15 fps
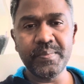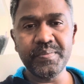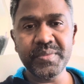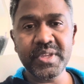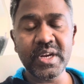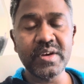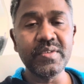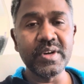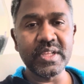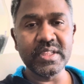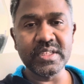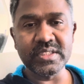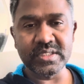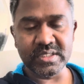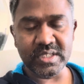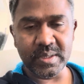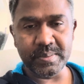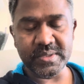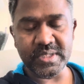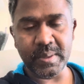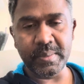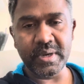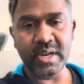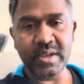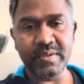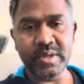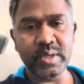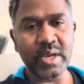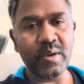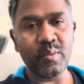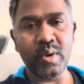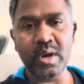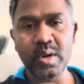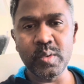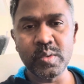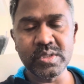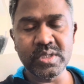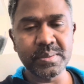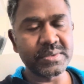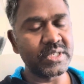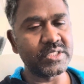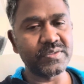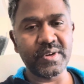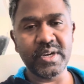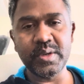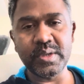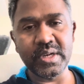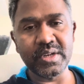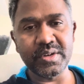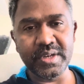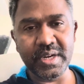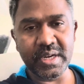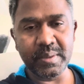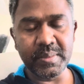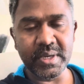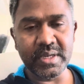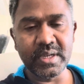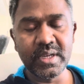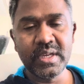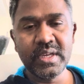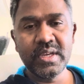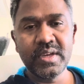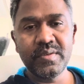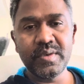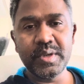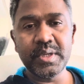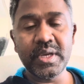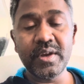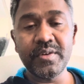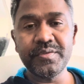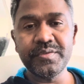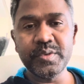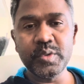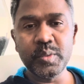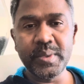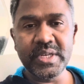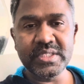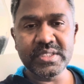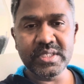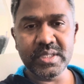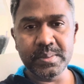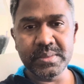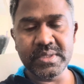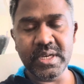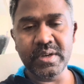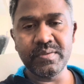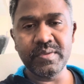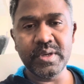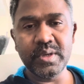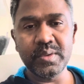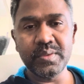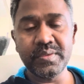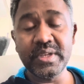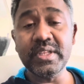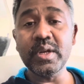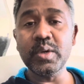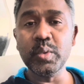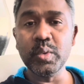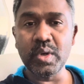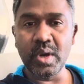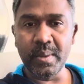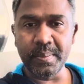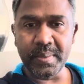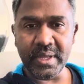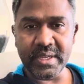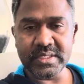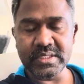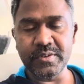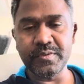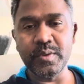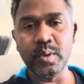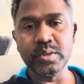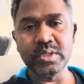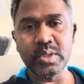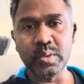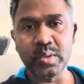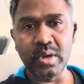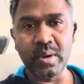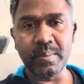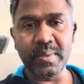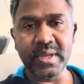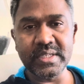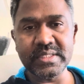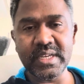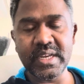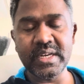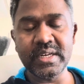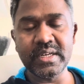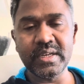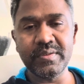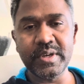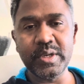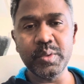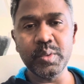converting the scripts, I mean, like when you have one or two scripts, that's fine, you can create it. But when you have too many scripts, and when they're too complex, the flows are too complex, and when you